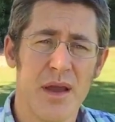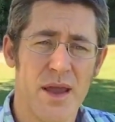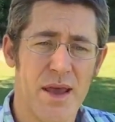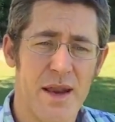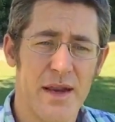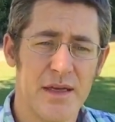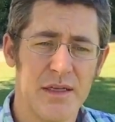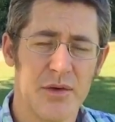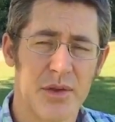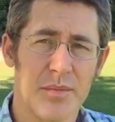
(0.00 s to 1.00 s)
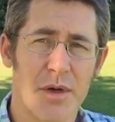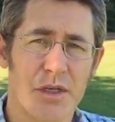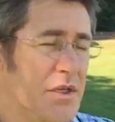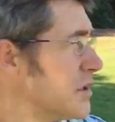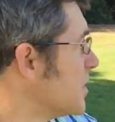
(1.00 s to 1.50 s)
and had to deal with a bunch
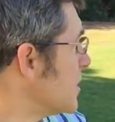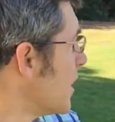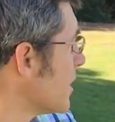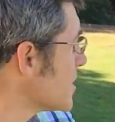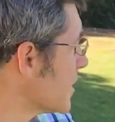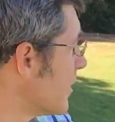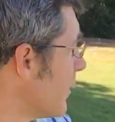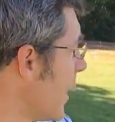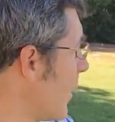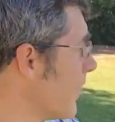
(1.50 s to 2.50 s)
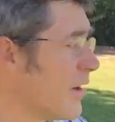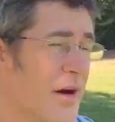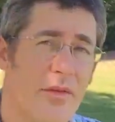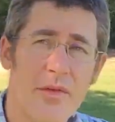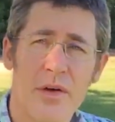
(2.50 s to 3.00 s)
of jostling around
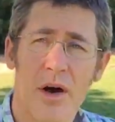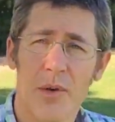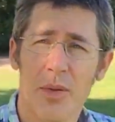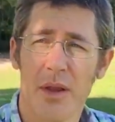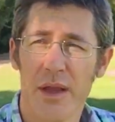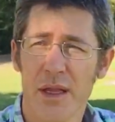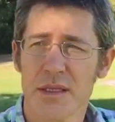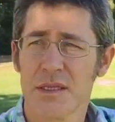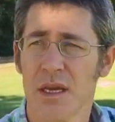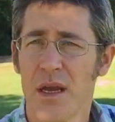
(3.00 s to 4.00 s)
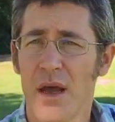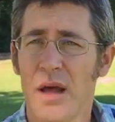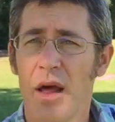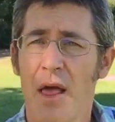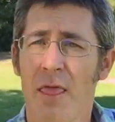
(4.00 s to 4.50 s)
of our plans.
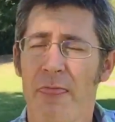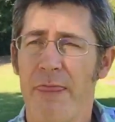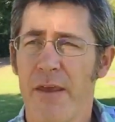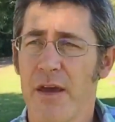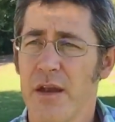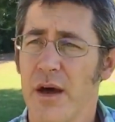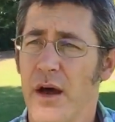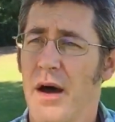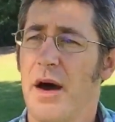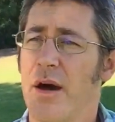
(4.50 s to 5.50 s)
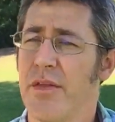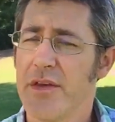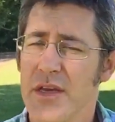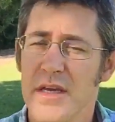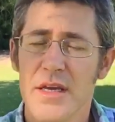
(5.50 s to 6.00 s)
Then
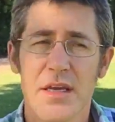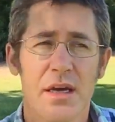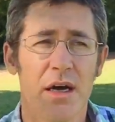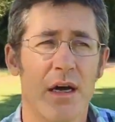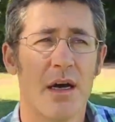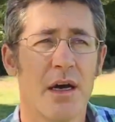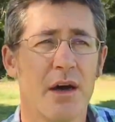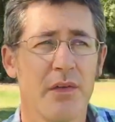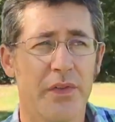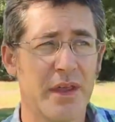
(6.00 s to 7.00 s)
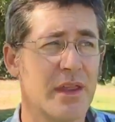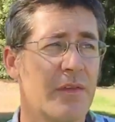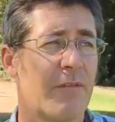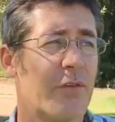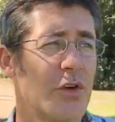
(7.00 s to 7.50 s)
the
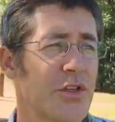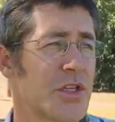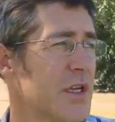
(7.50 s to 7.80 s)
first